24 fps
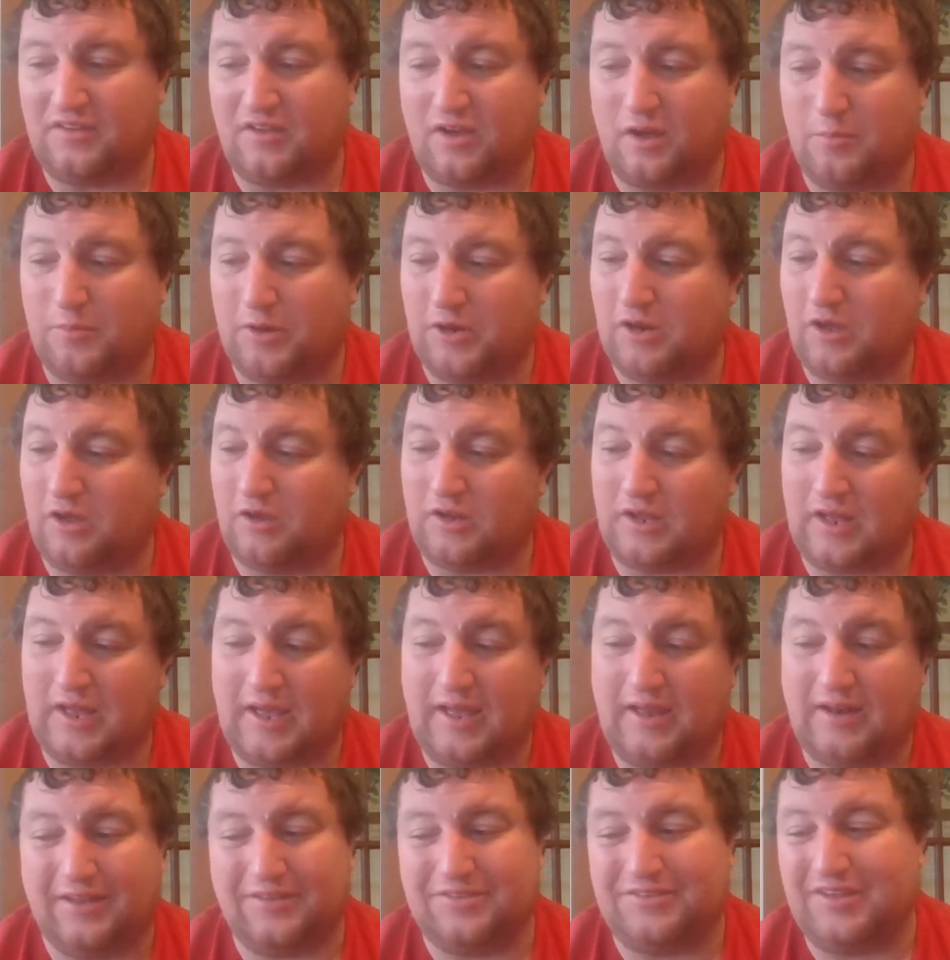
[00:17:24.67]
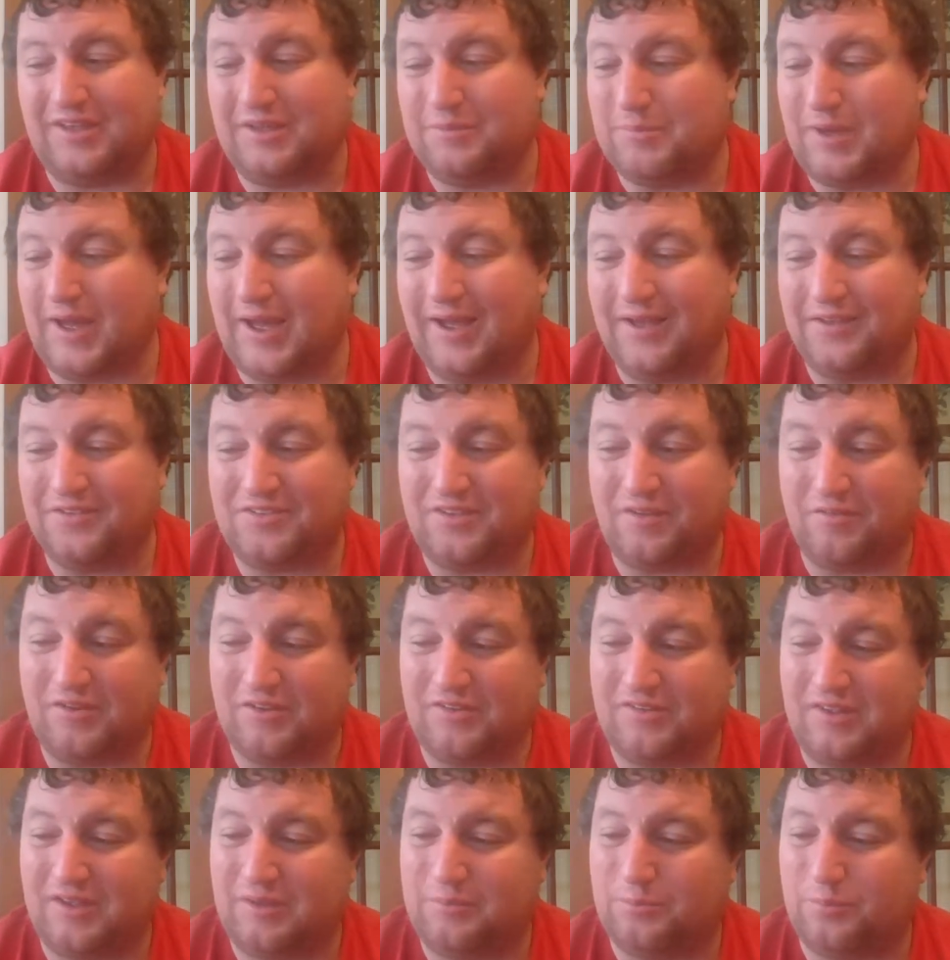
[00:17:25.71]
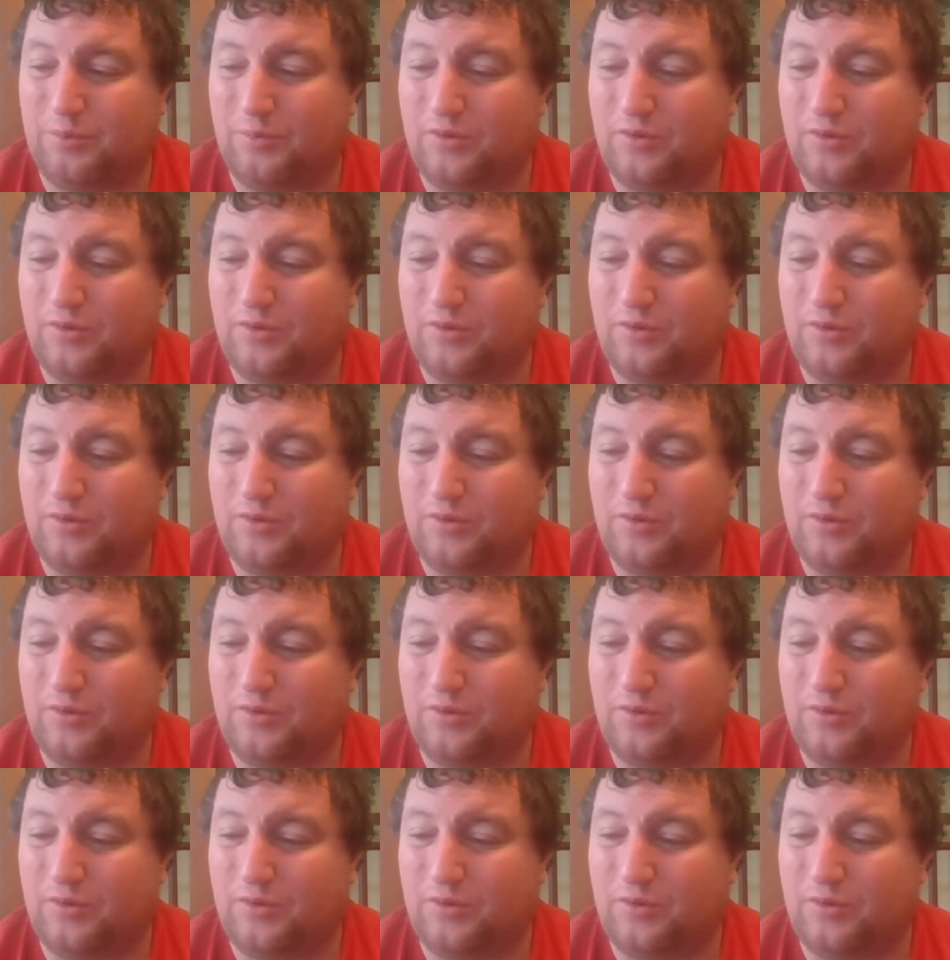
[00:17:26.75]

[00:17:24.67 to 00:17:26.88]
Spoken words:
Tamanaga had a team high 17